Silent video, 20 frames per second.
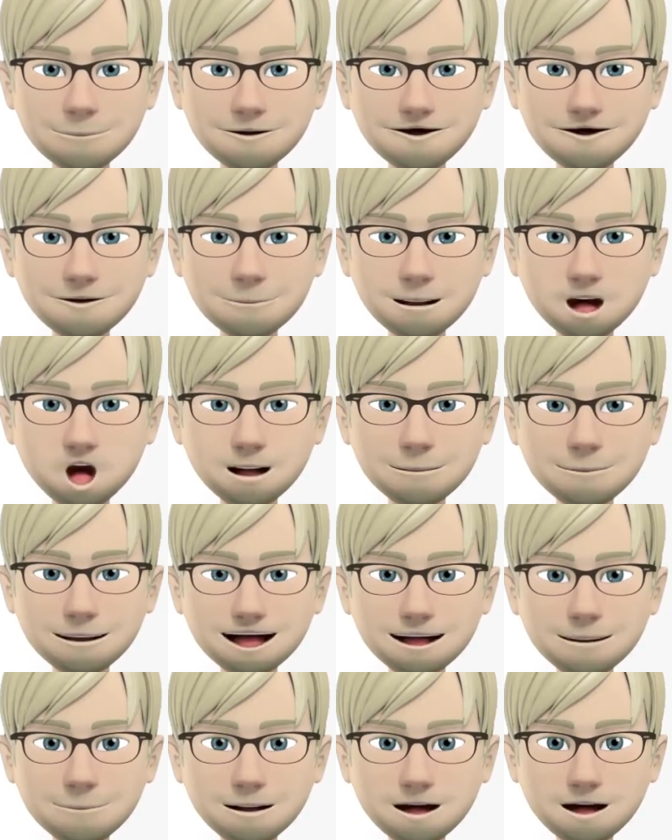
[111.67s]
Thanks to
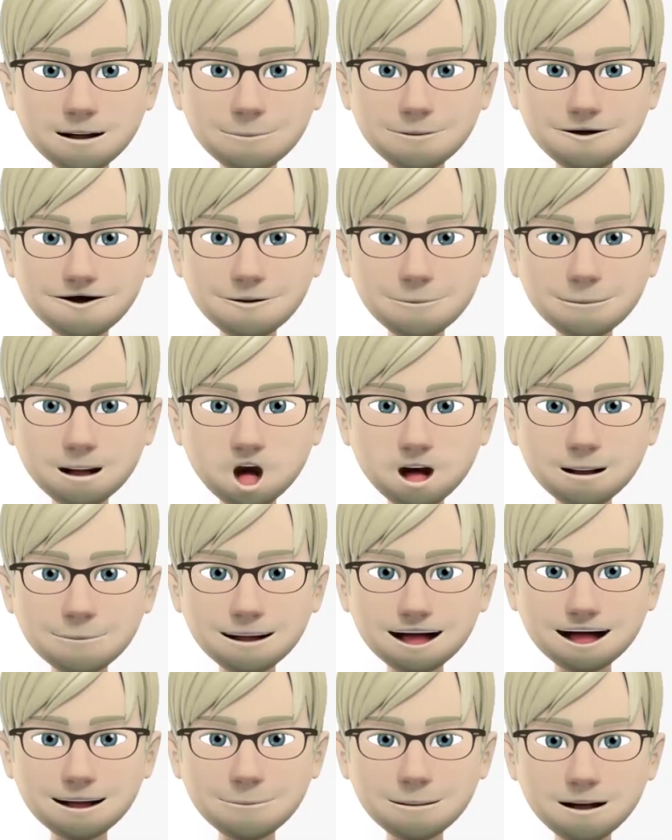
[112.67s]
excitation through
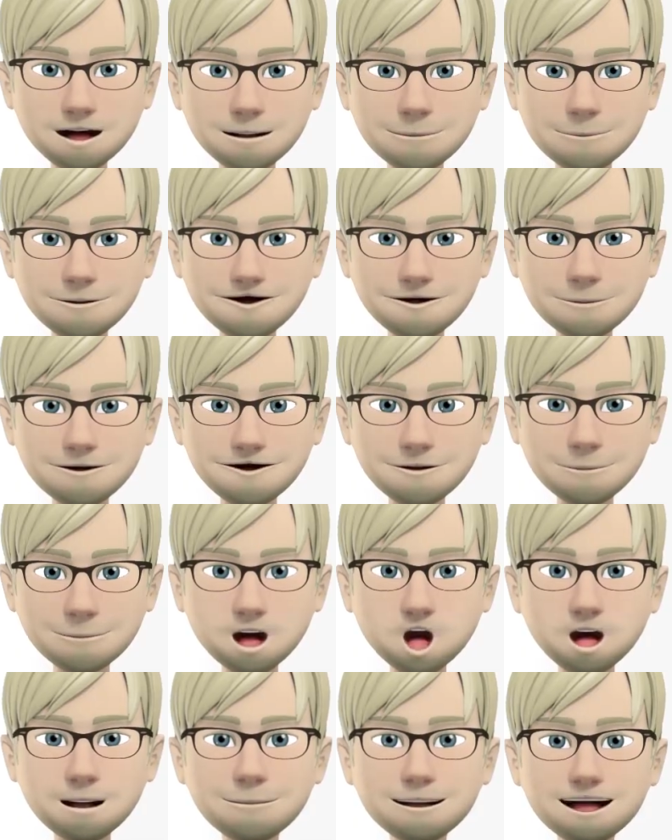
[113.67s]
brushes, a
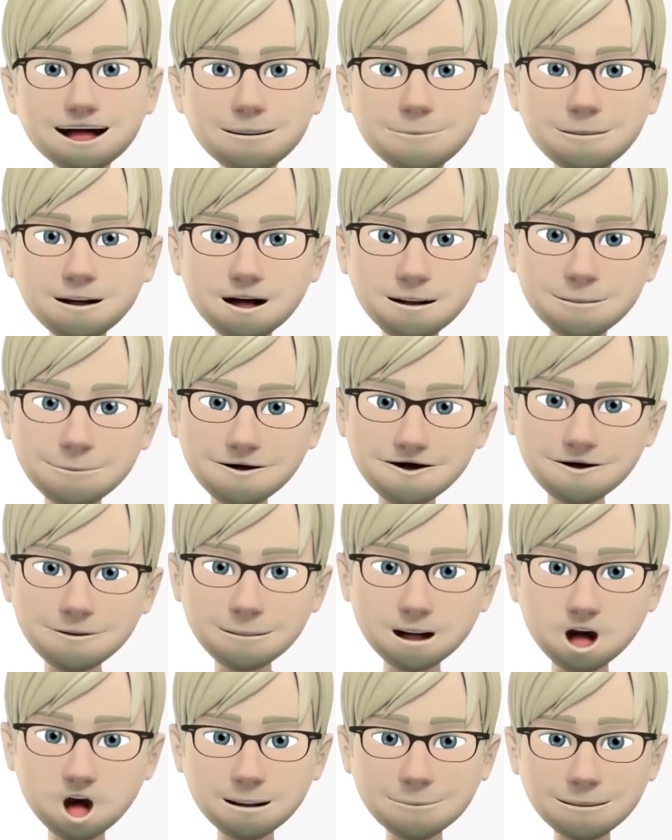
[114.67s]
magnetic field is
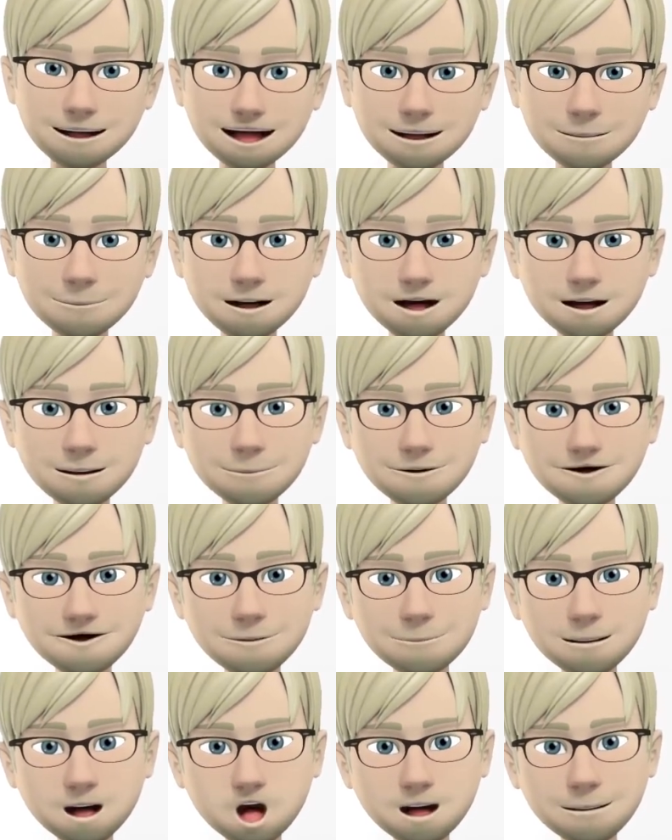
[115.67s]
generated
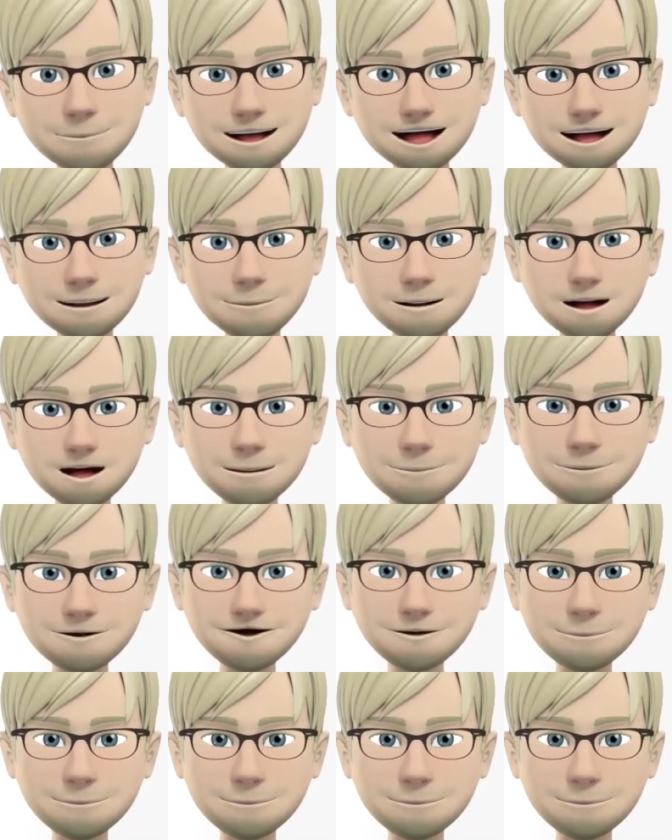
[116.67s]
between both bodies,